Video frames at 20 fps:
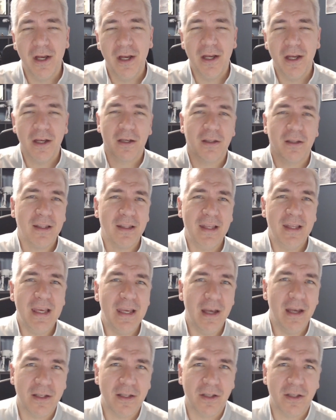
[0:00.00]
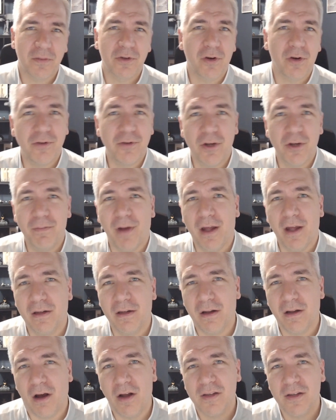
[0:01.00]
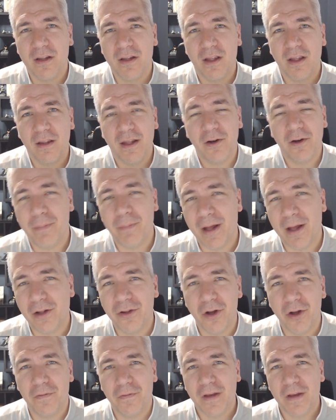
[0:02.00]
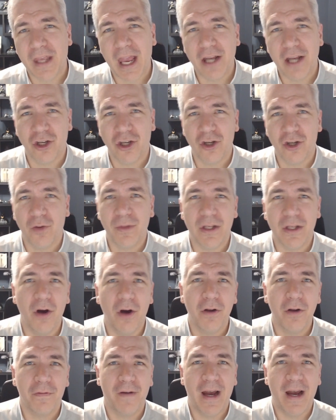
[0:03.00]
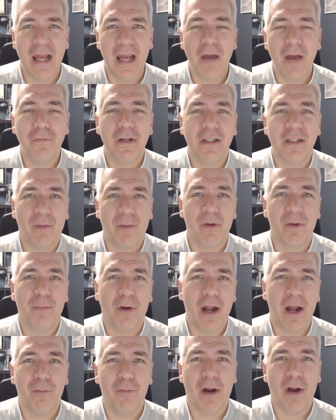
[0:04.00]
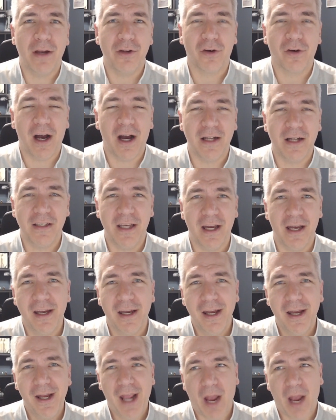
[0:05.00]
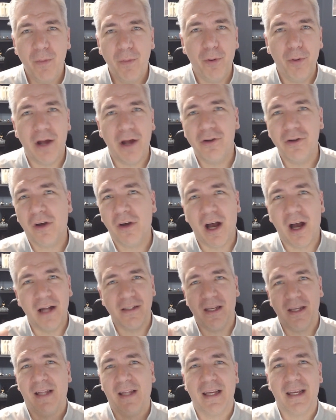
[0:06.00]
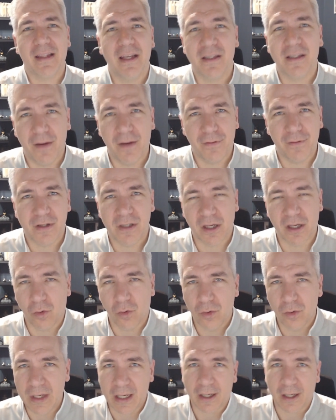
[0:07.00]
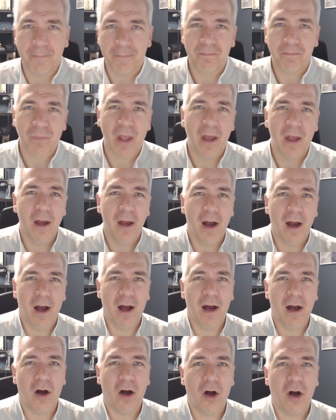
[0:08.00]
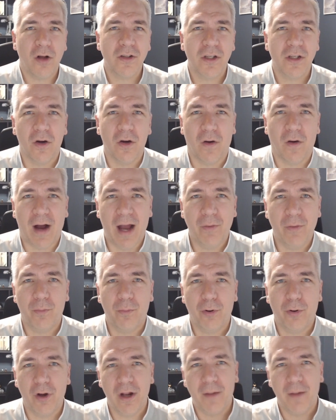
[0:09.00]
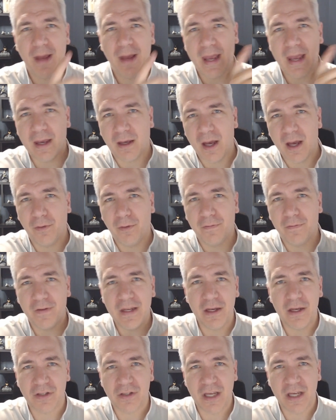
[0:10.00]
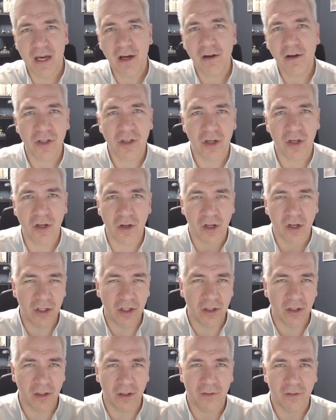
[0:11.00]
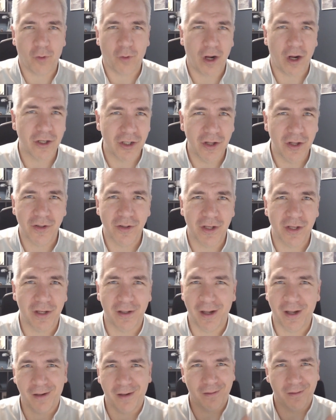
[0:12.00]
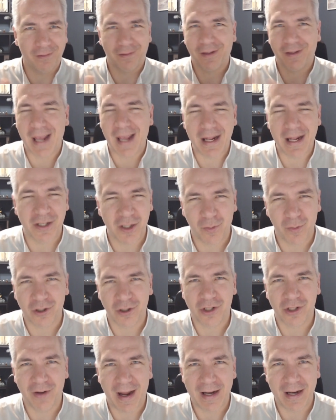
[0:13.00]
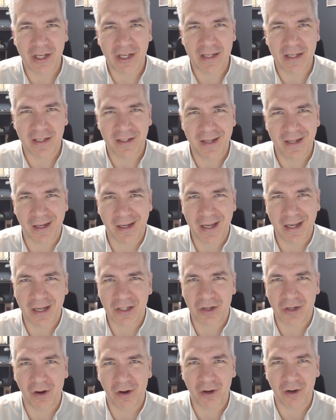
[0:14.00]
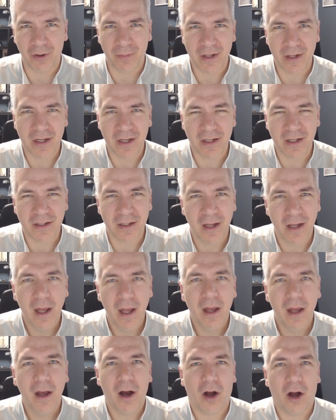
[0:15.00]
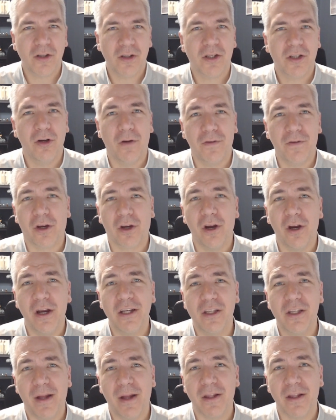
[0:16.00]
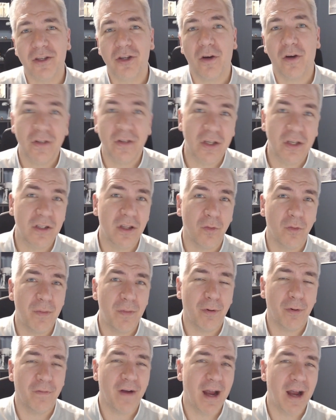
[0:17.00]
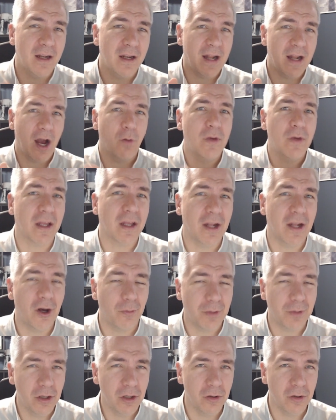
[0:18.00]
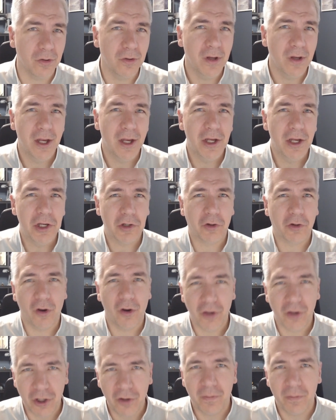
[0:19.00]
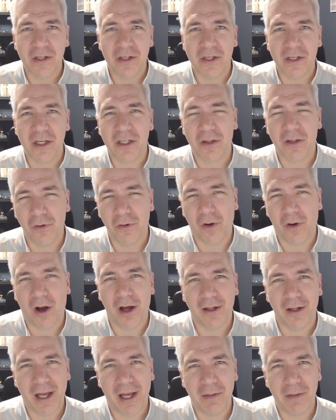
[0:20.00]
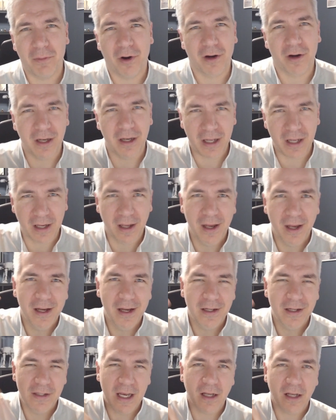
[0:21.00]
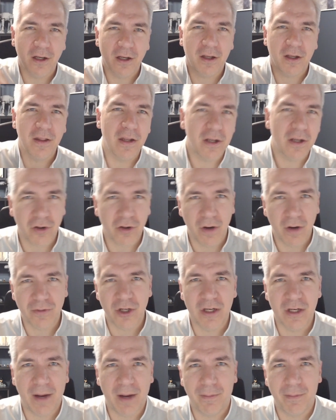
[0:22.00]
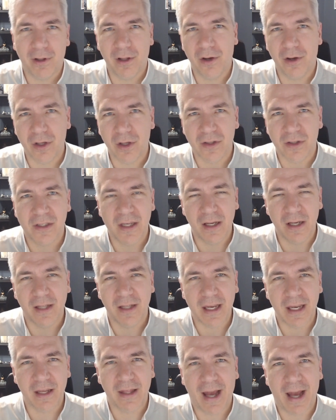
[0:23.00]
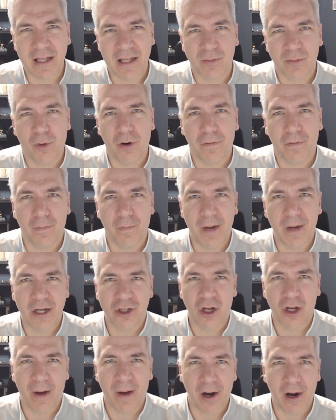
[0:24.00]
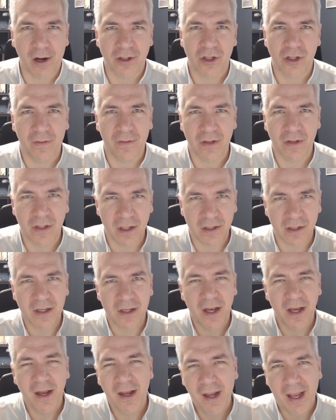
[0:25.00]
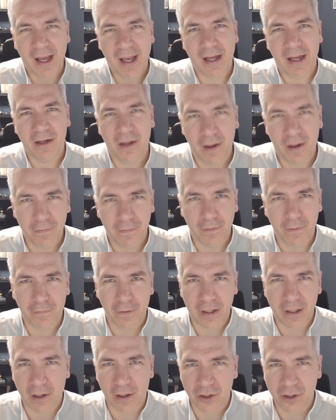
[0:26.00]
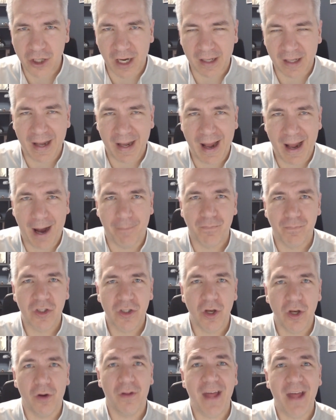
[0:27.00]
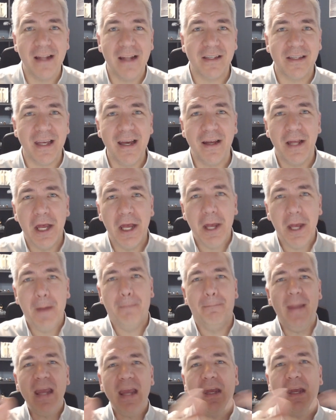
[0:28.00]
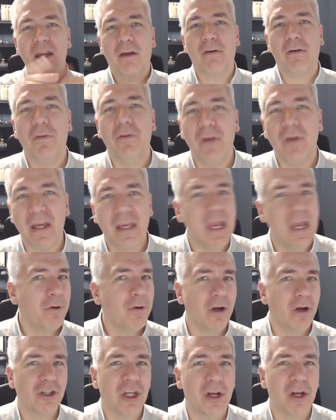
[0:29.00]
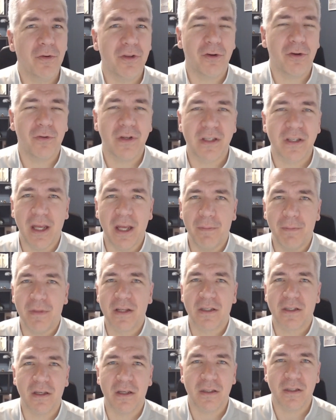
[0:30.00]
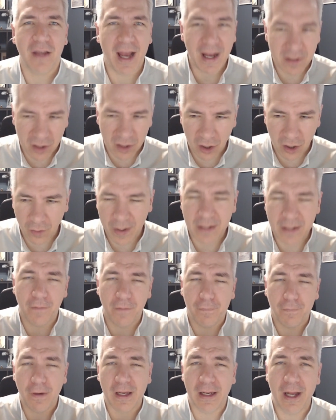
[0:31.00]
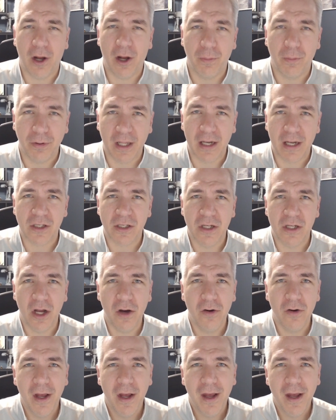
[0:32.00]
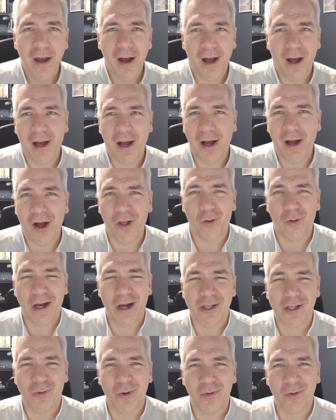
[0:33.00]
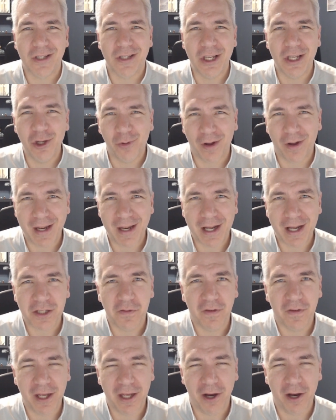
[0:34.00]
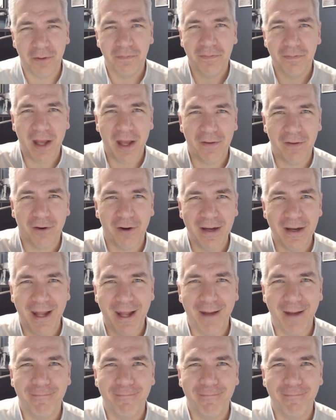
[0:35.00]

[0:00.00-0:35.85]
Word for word: Click the uh, subscription button, also the little bell notification. You'll be notified every time we put out brand new content, and we put out new content like this every single week. Uh, also, I will put up a couple videos here so you can watch those and, and, gain some more strategies and techniques to grow your business. Also, if you're curious about the services that we provide and how we can help you grow your business through online marketing, take a look in the description down below. You'll see a link that has more information about our services, and uh, feel free to go check that out. So, that is it. Make it a great week. Keep crushing it with your real estate business. As always, if we can help, let us know. Uh, otherwise, we will see you on the next video. Have a great day.